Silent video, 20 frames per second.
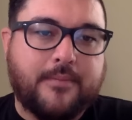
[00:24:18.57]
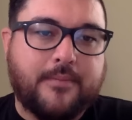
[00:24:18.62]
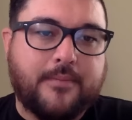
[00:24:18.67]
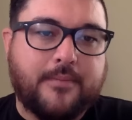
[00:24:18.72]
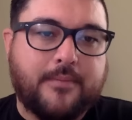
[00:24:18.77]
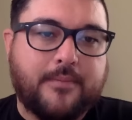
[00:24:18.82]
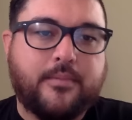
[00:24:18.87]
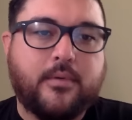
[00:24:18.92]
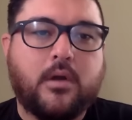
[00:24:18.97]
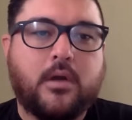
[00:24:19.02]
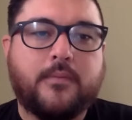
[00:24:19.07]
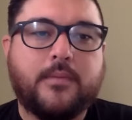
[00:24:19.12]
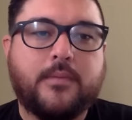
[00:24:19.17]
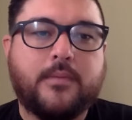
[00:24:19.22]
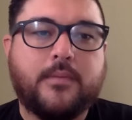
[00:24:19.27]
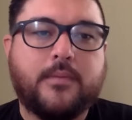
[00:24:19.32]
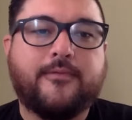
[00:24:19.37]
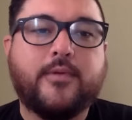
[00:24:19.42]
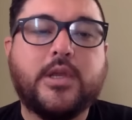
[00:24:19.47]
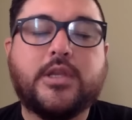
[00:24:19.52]
shop,
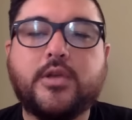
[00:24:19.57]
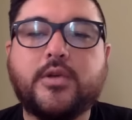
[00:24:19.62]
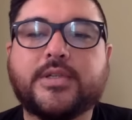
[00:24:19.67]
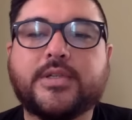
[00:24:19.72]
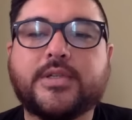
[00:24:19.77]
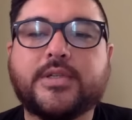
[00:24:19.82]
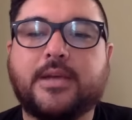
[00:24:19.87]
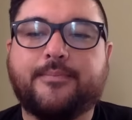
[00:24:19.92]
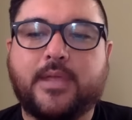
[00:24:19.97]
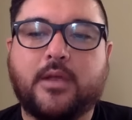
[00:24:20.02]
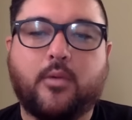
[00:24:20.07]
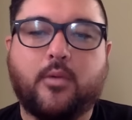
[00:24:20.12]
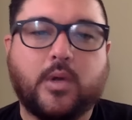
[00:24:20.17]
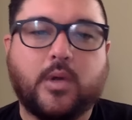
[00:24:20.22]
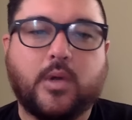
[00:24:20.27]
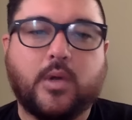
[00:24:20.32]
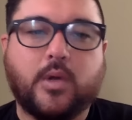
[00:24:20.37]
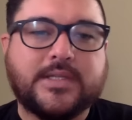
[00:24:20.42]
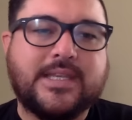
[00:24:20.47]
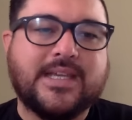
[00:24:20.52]
if we do
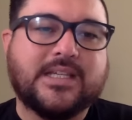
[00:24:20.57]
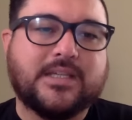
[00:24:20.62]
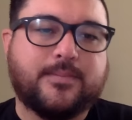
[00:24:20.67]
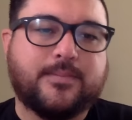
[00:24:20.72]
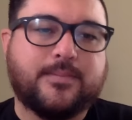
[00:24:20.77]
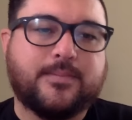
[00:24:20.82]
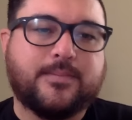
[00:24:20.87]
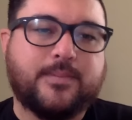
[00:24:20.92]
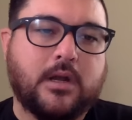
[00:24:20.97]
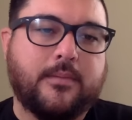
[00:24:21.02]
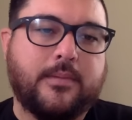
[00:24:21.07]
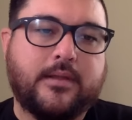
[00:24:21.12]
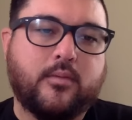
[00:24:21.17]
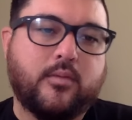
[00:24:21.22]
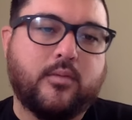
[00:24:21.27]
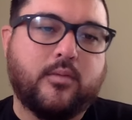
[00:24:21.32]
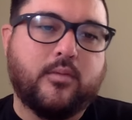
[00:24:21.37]
something, what's the experiment?